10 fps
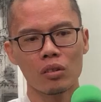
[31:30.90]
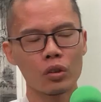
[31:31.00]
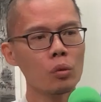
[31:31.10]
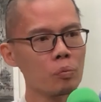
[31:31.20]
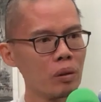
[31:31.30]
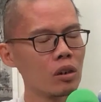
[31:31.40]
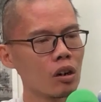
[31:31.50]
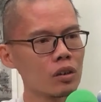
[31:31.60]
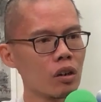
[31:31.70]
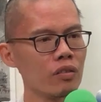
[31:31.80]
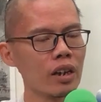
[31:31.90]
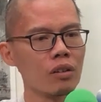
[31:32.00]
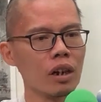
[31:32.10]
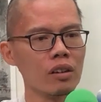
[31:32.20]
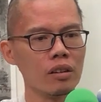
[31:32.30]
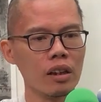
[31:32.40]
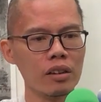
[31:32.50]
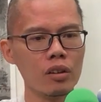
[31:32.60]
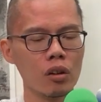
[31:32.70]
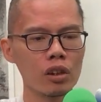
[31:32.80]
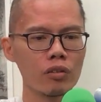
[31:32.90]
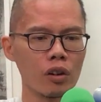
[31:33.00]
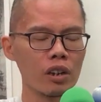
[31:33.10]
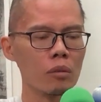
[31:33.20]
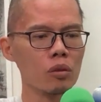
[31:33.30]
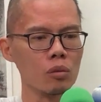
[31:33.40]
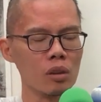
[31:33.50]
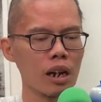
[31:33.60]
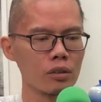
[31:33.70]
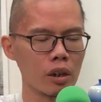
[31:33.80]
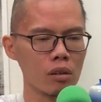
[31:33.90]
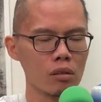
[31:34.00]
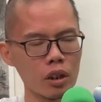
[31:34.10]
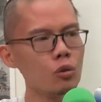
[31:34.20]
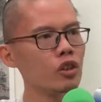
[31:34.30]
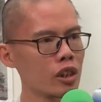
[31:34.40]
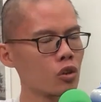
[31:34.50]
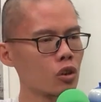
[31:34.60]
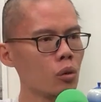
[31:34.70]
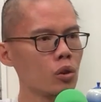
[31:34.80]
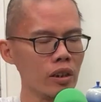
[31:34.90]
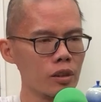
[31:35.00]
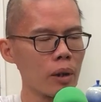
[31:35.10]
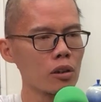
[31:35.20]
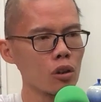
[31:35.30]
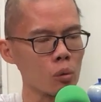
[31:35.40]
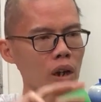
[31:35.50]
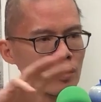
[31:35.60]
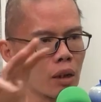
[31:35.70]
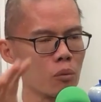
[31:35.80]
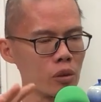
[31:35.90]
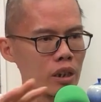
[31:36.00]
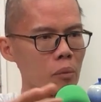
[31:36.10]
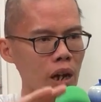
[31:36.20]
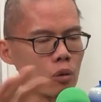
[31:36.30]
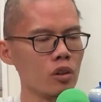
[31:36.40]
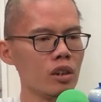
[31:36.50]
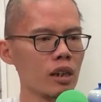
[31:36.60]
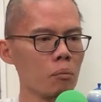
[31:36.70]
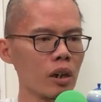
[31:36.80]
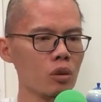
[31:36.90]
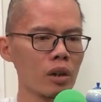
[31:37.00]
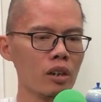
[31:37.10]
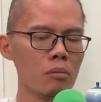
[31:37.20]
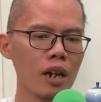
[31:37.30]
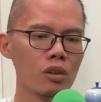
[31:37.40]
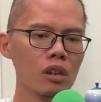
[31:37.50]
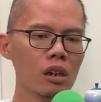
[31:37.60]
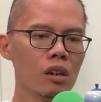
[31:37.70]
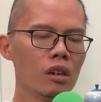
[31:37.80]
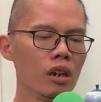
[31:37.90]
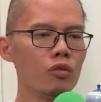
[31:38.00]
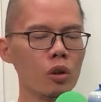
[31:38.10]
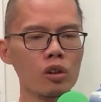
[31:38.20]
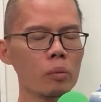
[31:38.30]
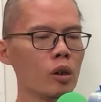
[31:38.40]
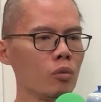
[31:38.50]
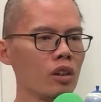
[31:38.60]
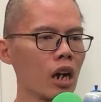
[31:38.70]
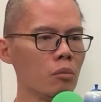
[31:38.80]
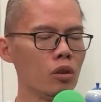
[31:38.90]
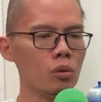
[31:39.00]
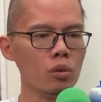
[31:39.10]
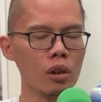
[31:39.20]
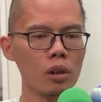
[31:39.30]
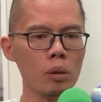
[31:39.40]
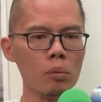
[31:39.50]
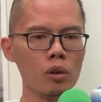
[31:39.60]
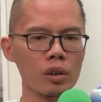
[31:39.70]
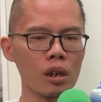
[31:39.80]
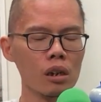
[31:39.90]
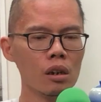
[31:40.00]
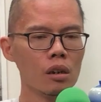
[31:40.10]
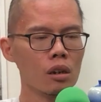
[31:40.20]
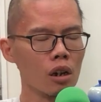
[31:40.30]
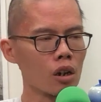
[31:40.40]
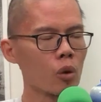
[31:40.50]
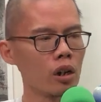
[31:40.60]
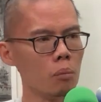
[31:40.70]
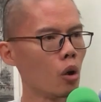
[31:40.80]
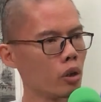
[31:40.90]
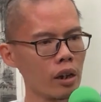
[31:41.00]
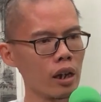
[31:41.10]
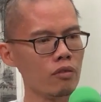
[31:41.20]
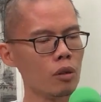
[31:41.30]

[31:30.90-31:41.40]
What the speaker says: So because of that, right, in order for them to last, right, the research shows it's better to have some equities. But you can imagine if we're talking about retirement, usually people will say quite a bond-heavy